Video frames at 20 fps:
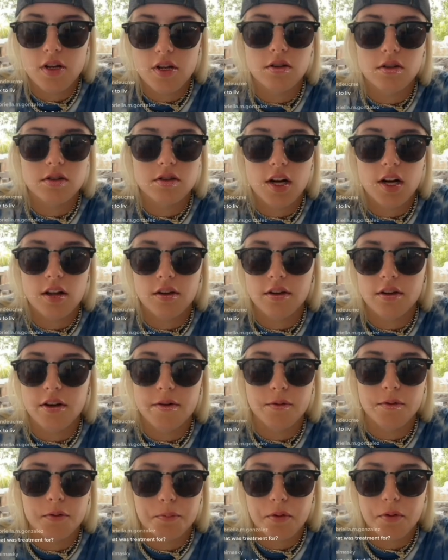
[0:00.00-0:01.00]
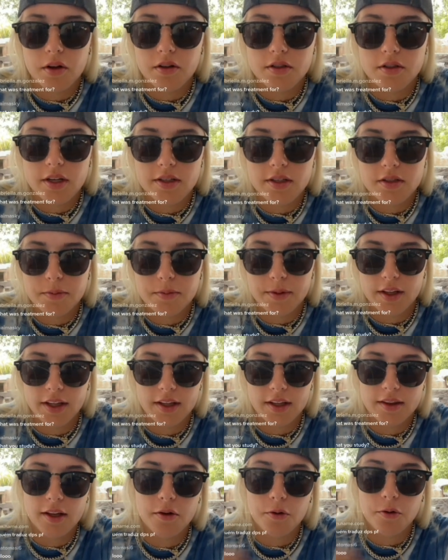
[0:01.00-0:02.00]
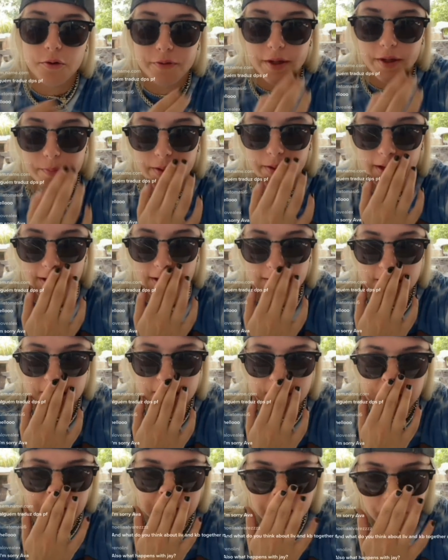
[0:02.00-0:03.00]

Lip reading: No, Skylar never apologized to me. Like, the whole family hasn't.